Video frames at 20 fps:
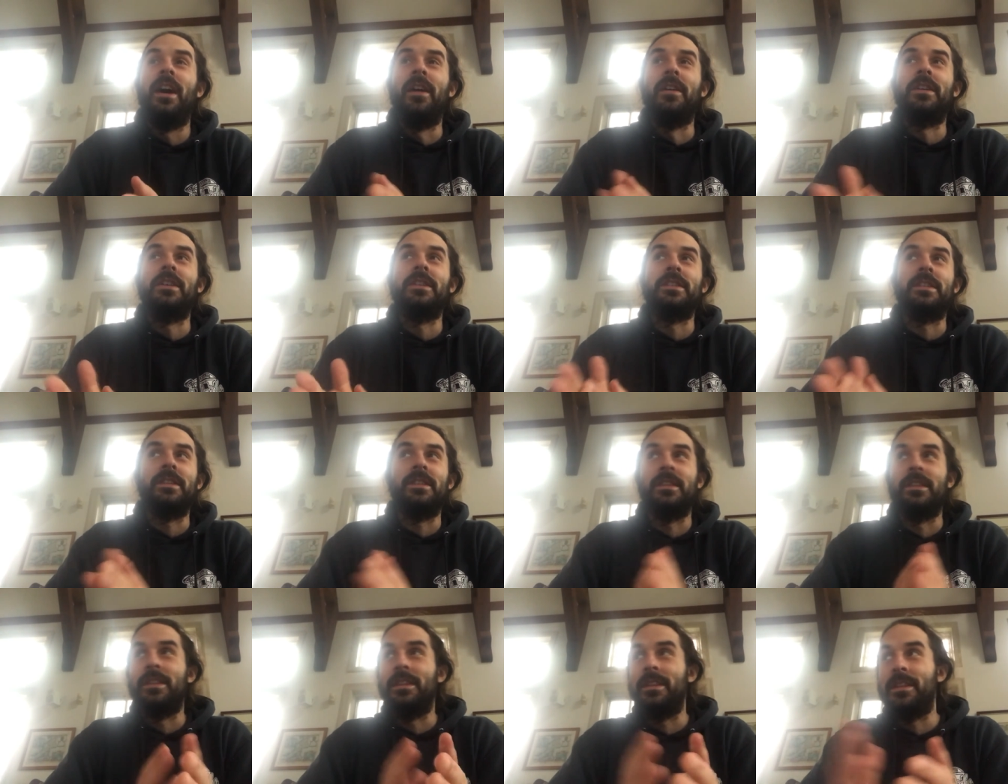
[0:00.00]
because uh,
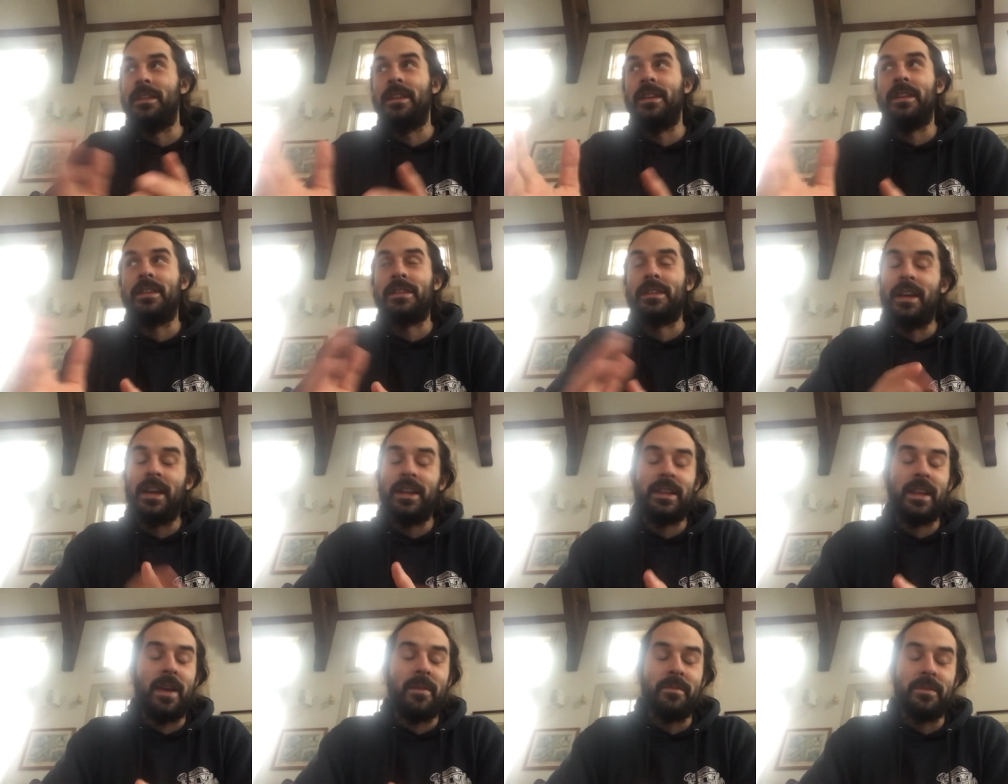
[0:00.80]
it, it's
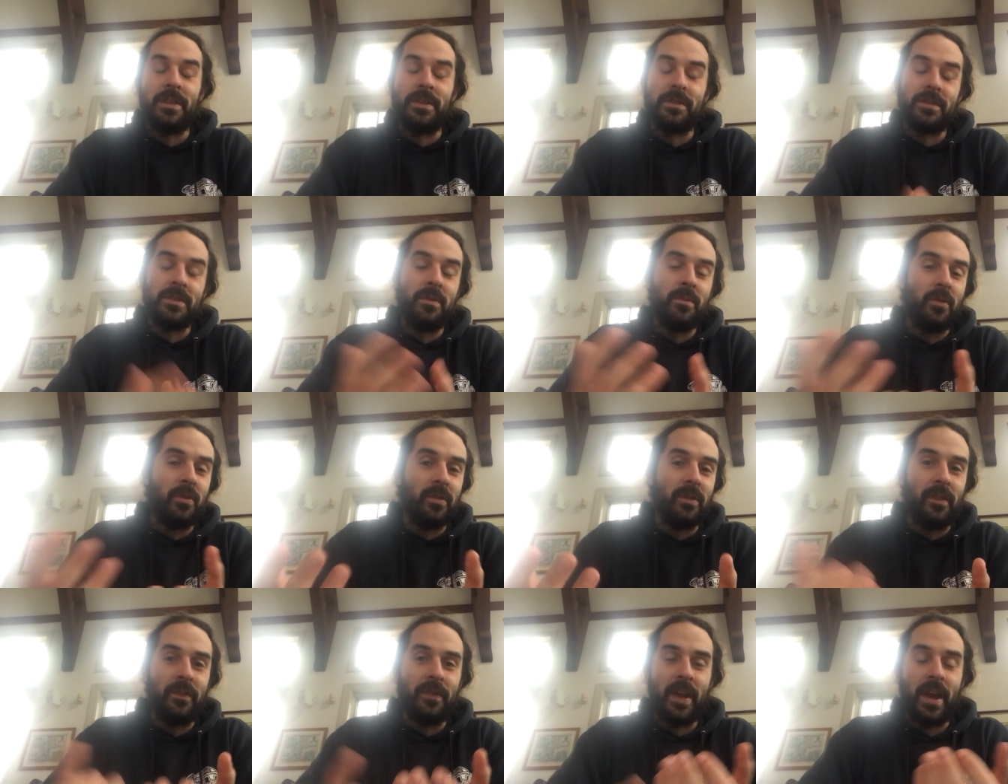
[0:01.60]
not that there's no
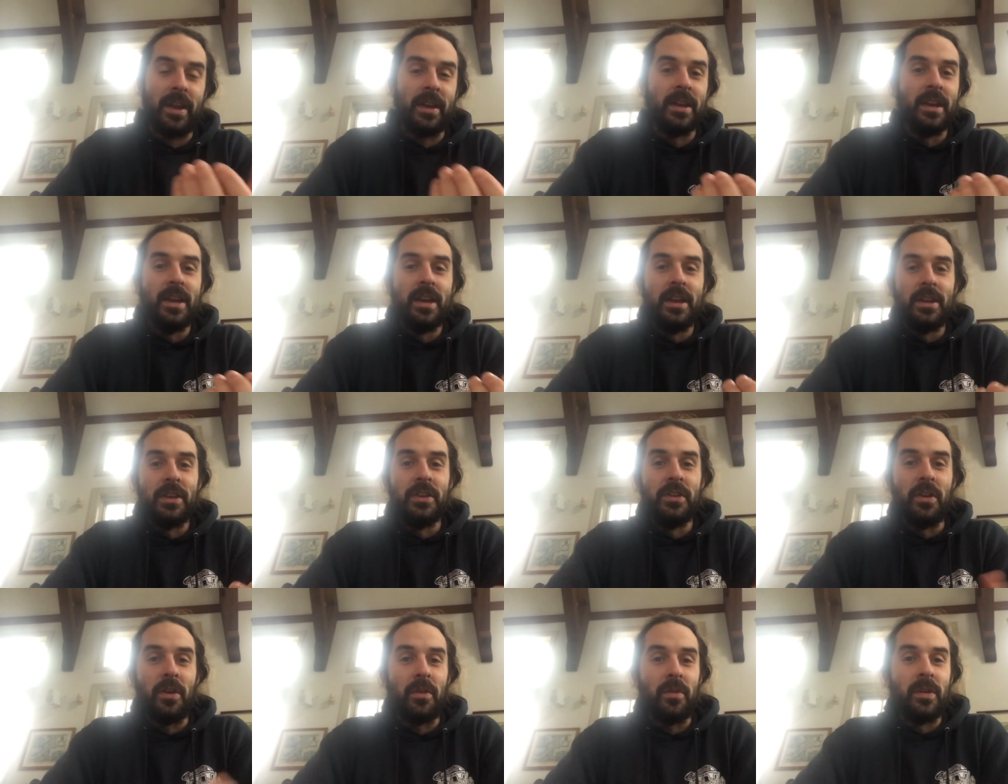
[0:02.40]
more of that
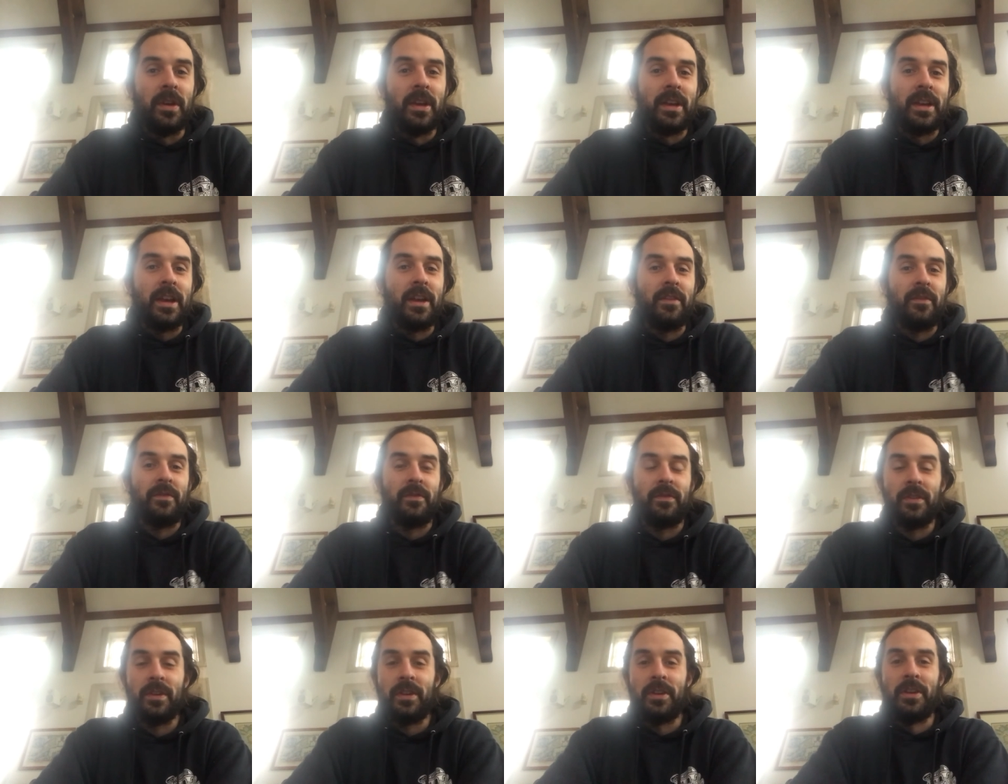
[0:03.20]
you know, kind
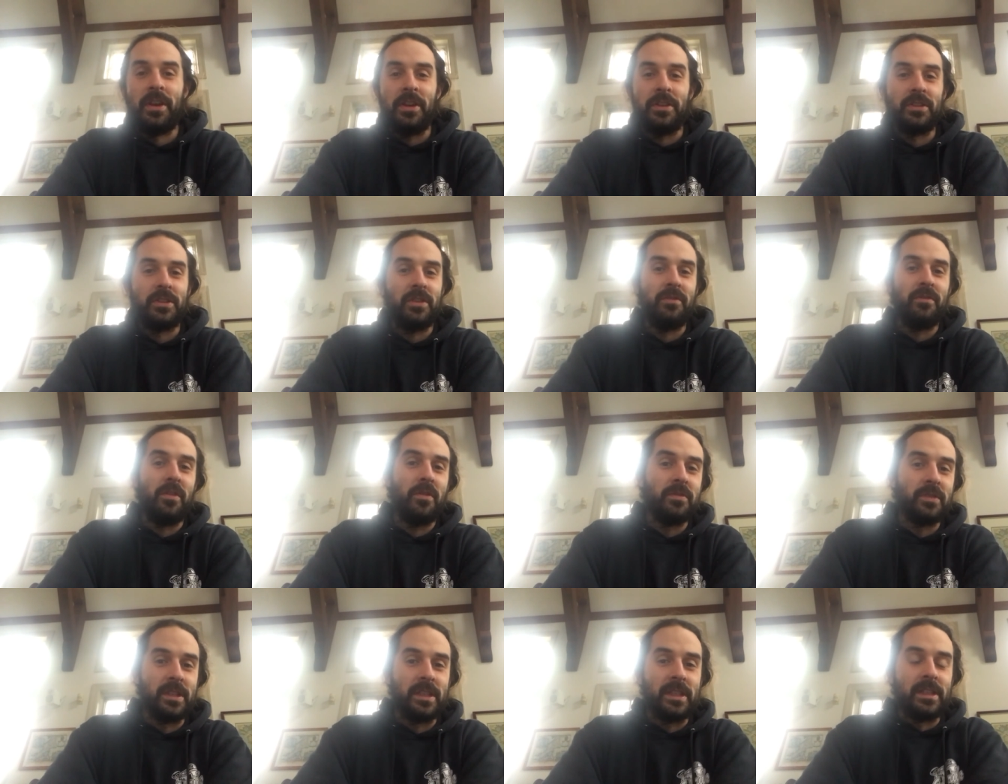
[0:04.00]
of Guns N'
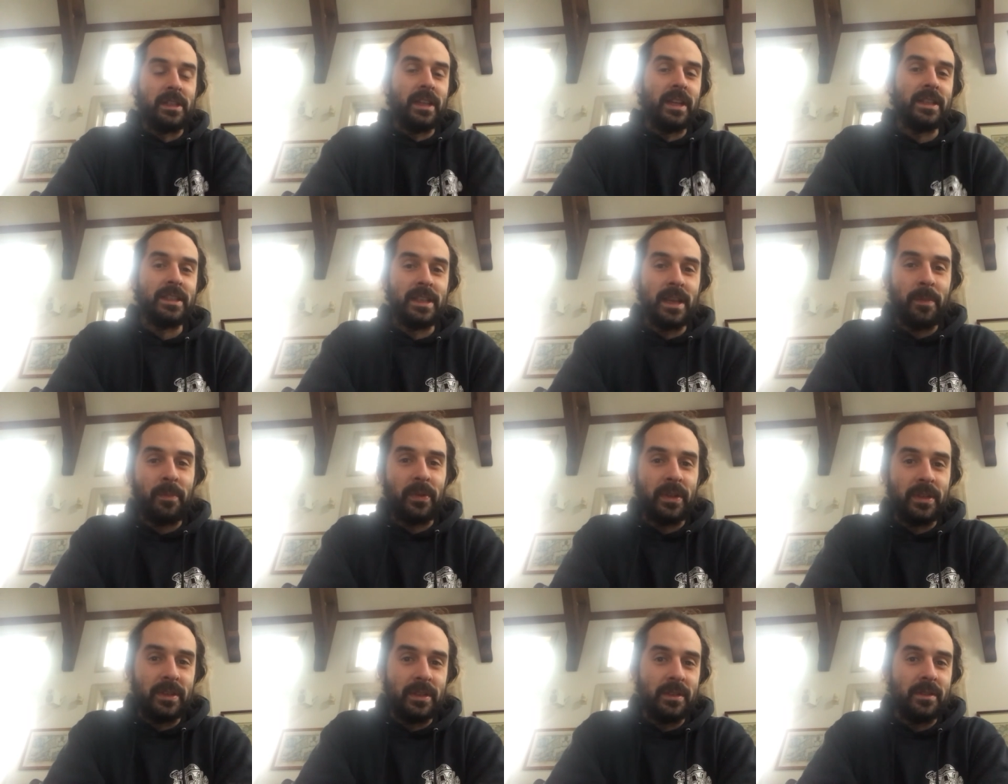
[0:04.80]
Roses, Led
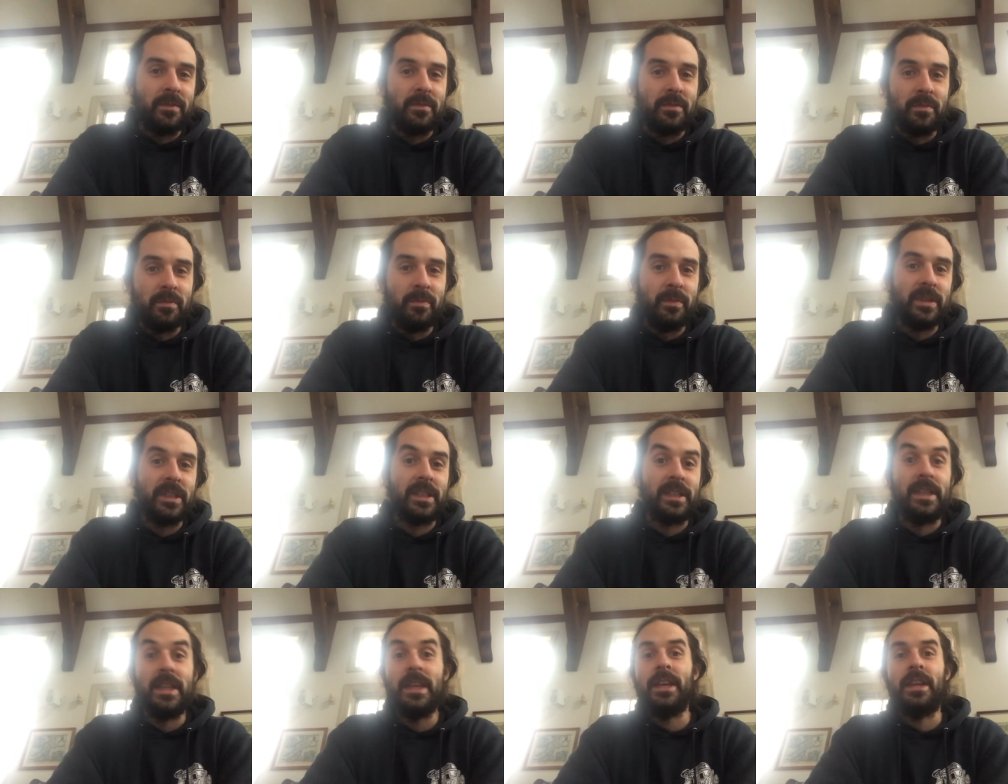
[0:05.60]
Zeppelin
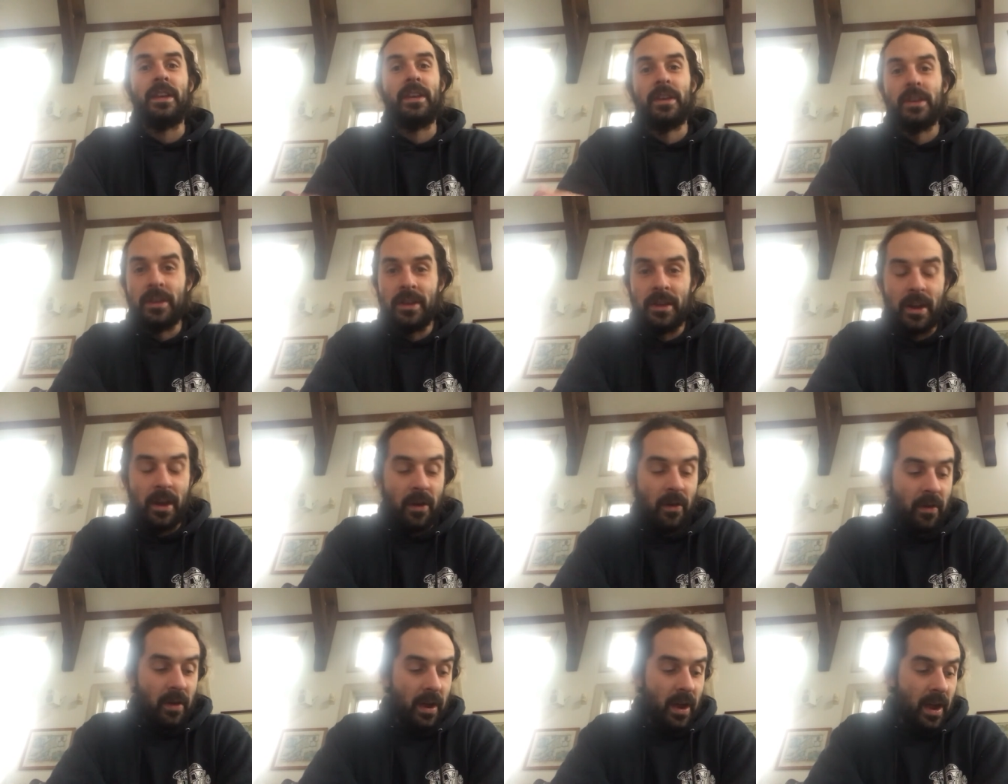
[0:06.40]
mystique, you
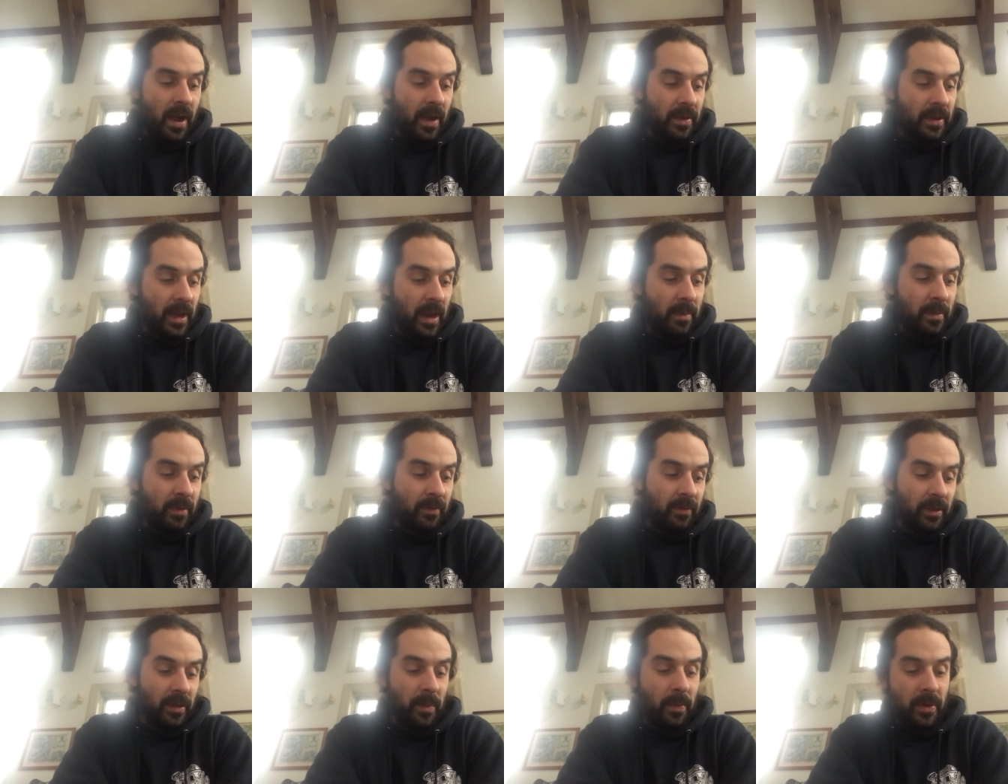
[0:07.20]
know, uh, you got to
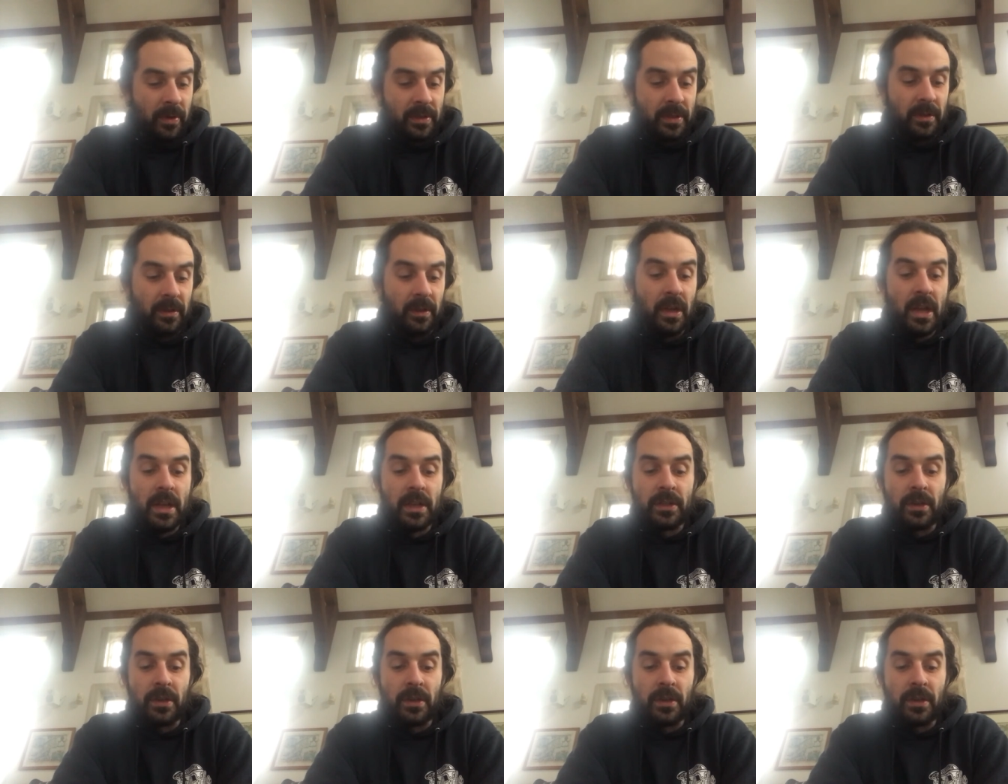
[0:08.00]
be really personal.